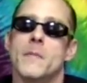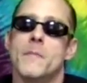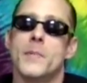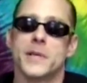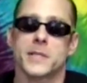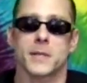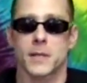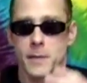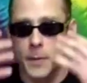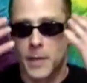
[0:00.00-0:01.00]

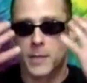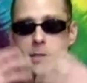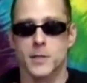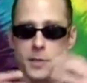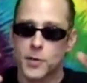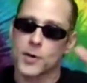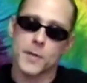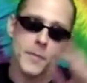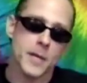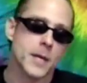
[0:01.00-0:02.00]
basically because of the dark
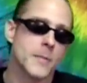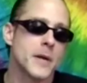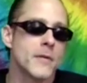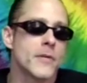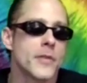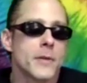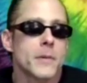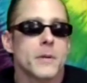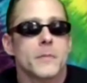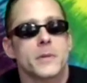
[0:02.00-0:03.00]
makeup and everything.
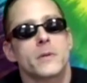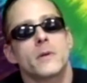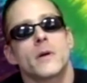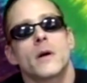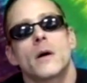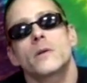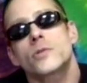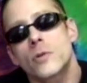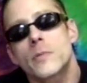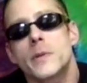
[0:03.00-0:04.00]
But but uh, all
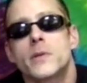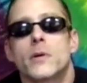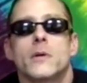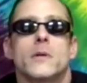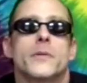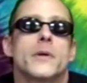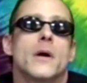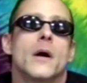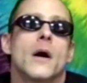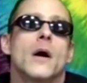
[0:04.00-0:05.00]
truth be told,
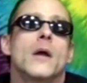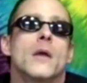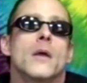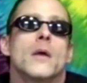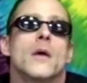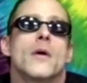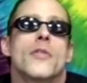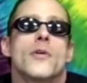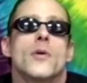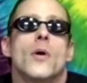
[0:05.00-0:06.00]
uh,
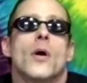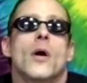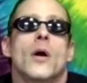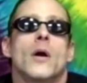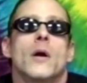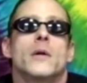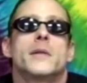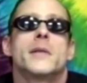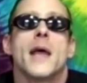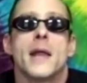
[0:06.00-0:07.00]
through our
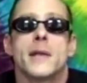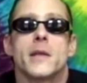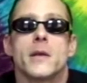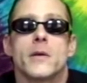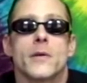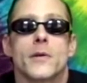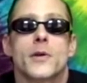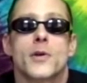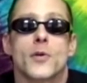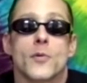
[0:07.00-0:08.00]
ten year
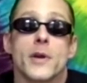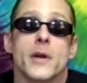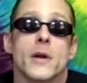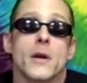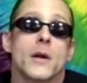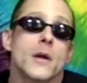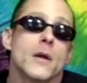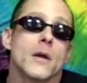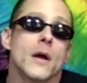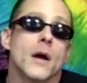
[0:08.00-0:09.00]
career,
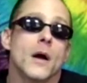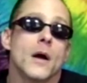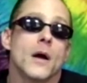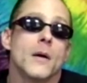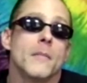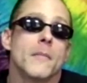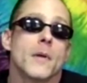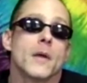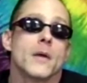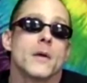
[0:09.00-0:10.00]
um,
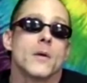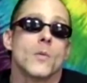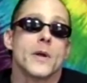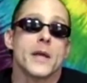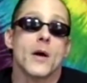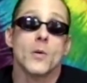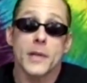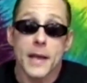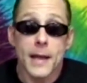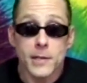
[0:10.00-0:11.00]
we
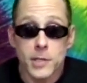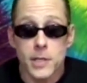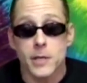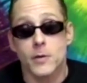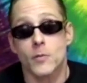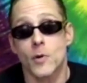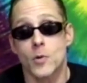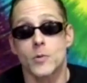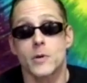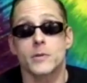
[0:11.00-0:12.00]
only actually
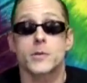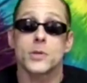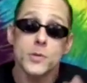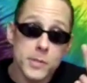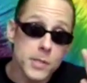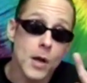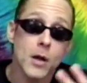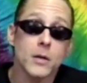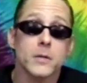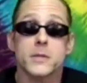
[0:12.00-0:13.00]
wrote two
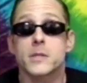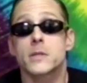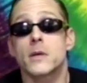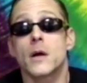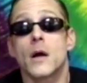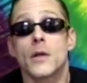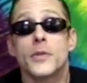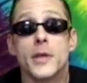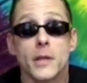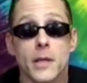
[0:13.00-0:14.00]
songs uh,
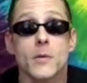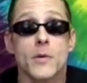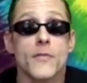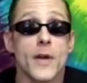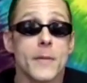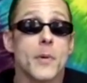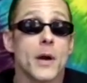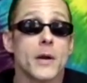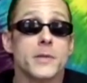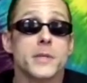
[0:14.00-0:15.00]
dealing with
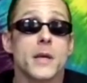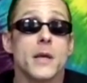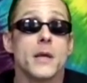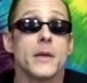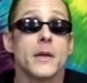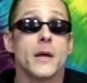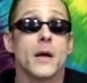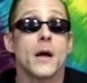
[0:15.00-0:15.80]
vampires and. Uh,